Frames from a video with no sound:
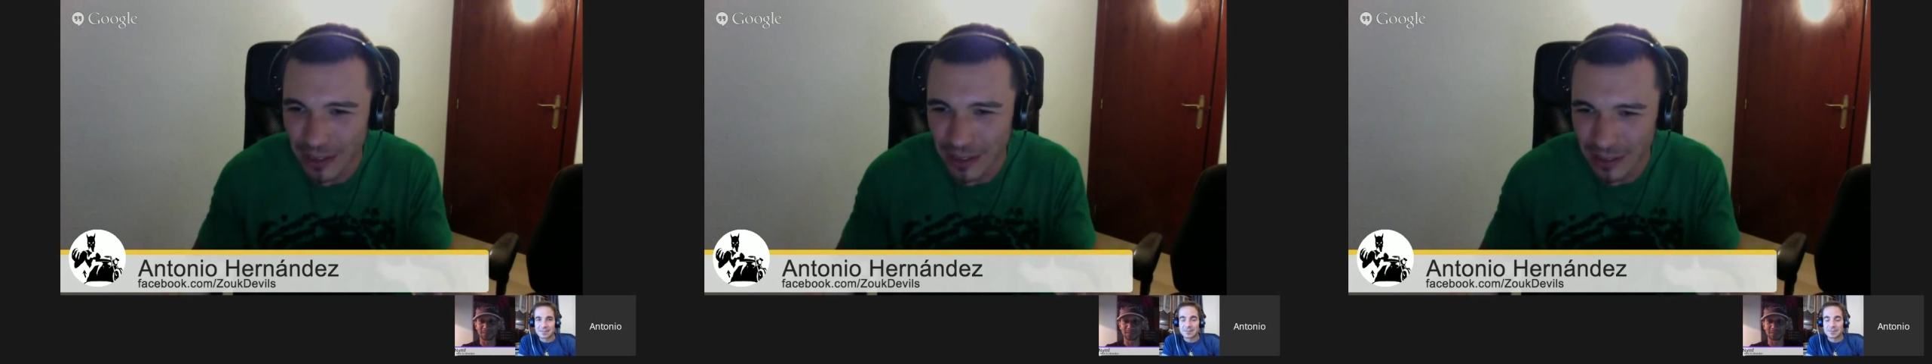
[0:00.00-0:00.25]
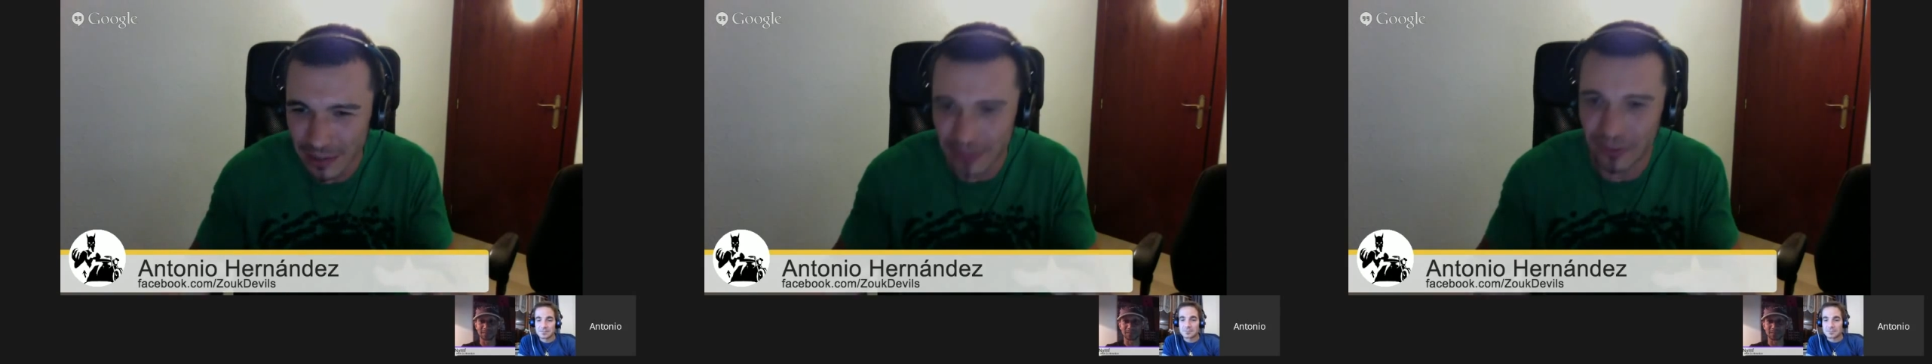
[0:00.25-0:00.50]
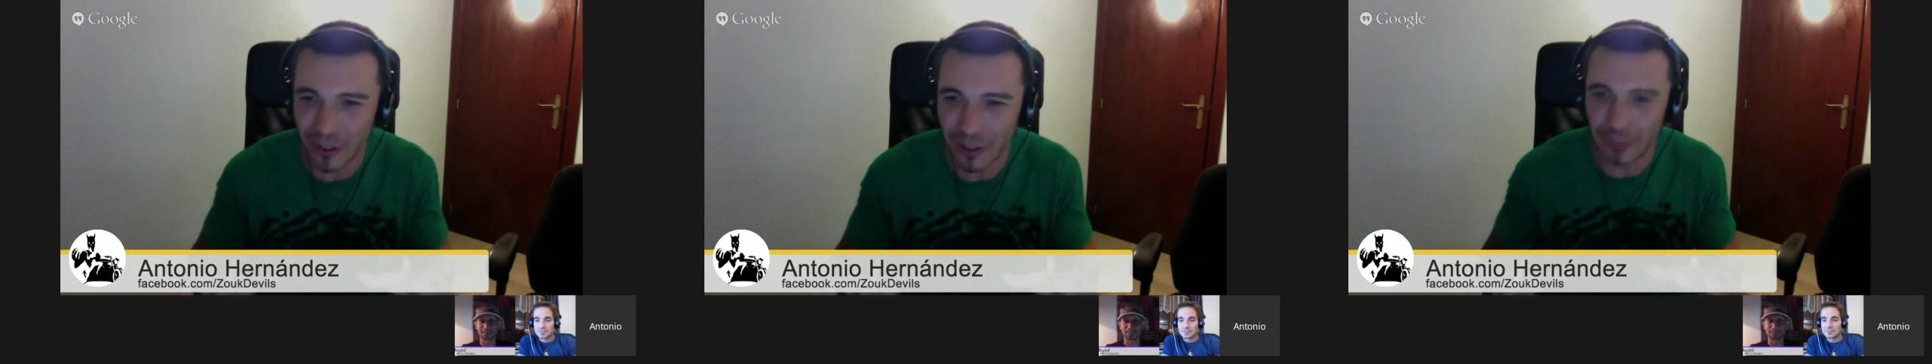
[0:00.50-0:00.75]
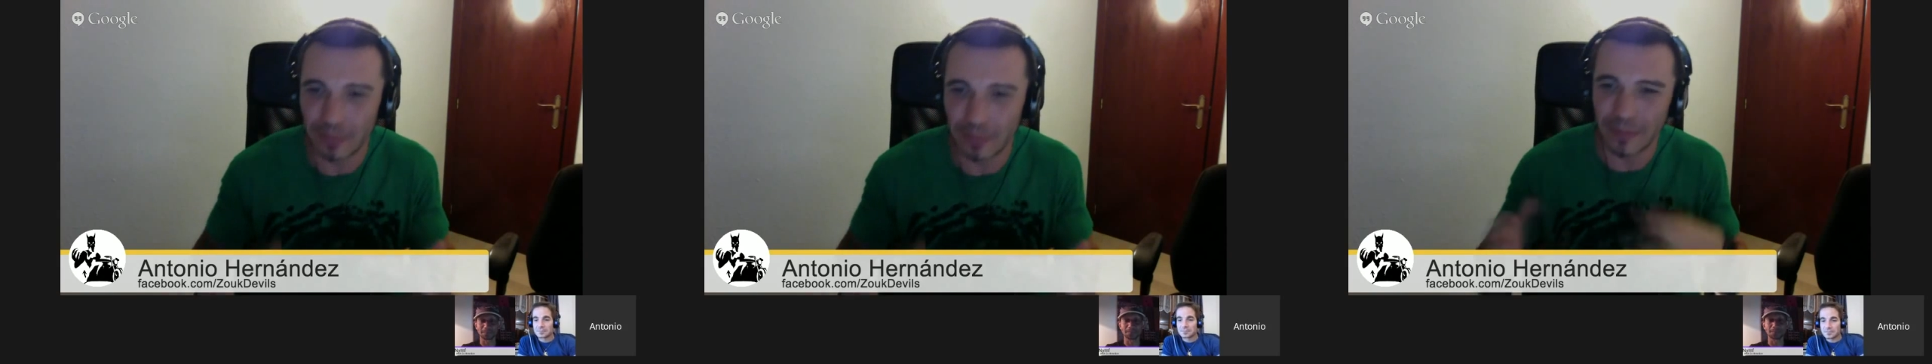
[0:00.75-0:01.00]
for
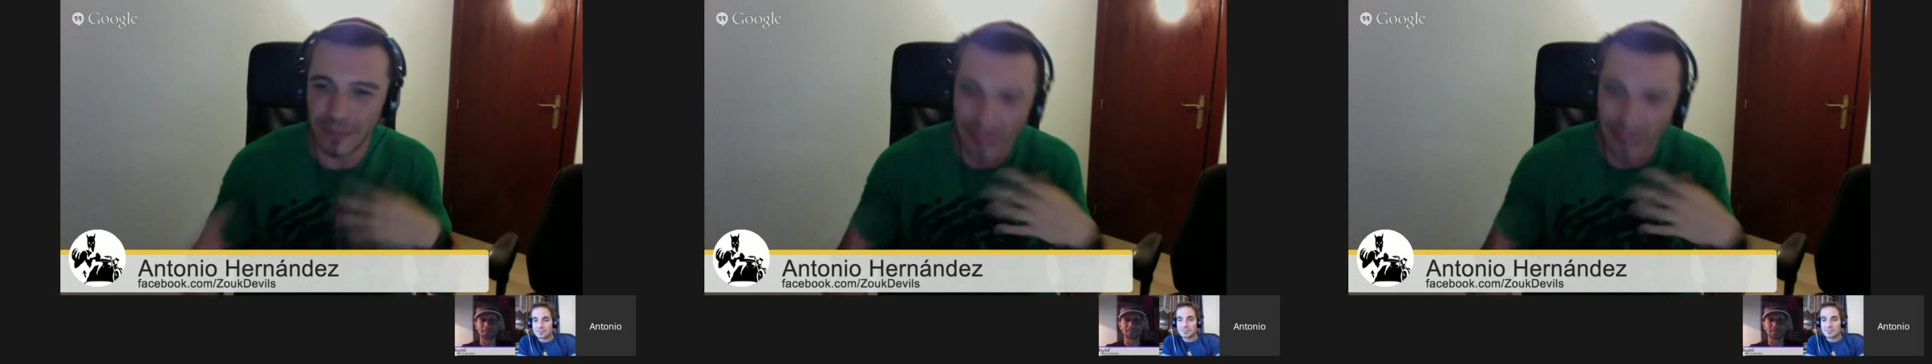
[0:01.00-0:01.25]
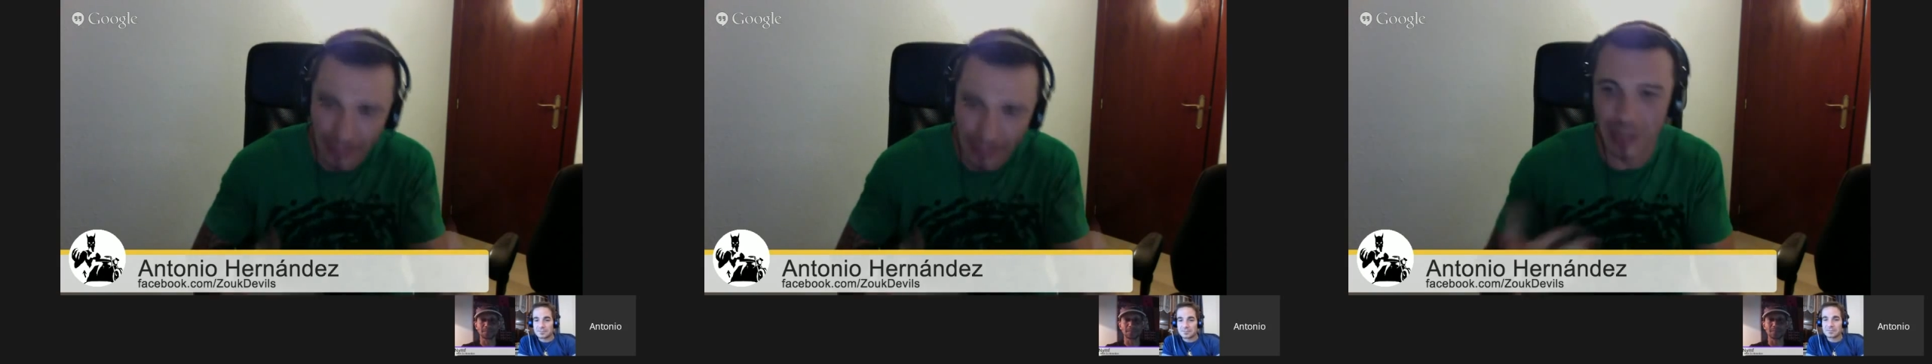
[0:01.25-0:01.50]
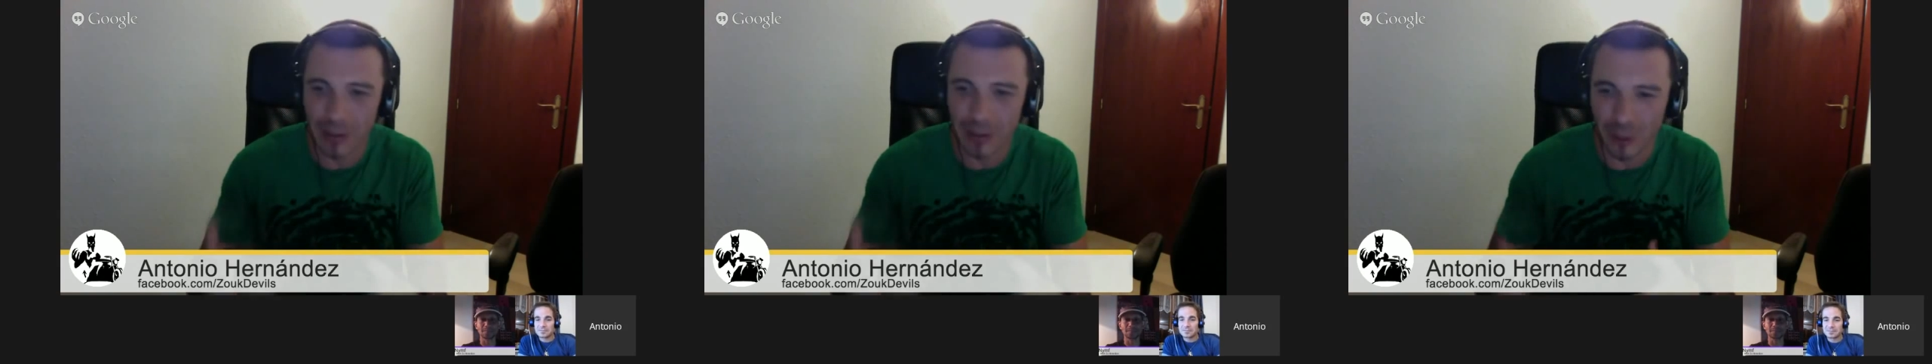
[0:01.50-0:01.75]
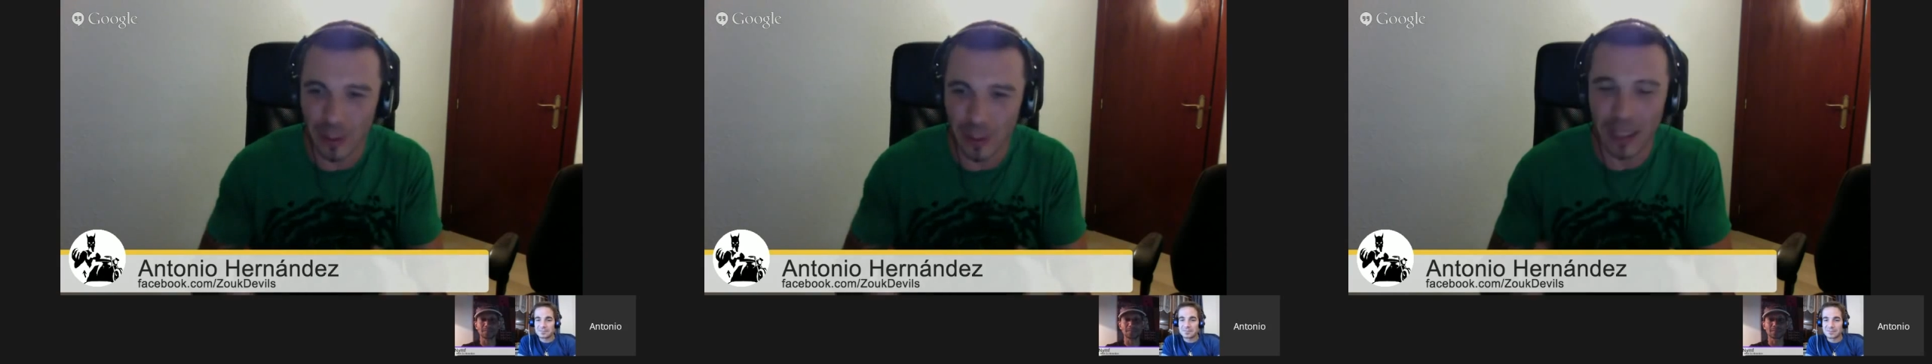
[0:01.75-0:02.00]
everything to
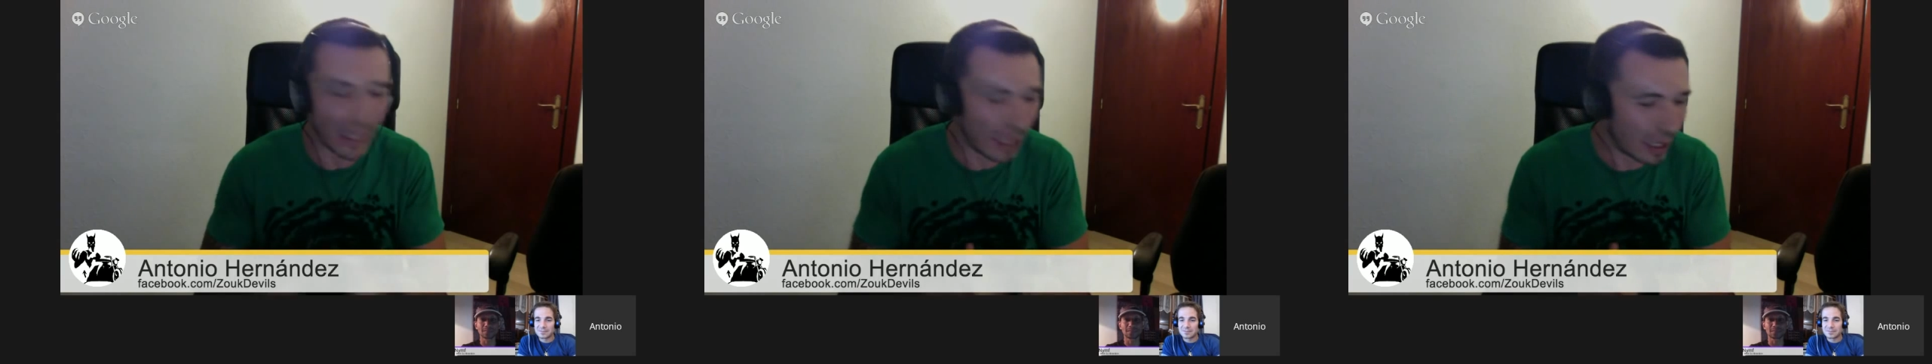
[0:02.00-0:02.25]
be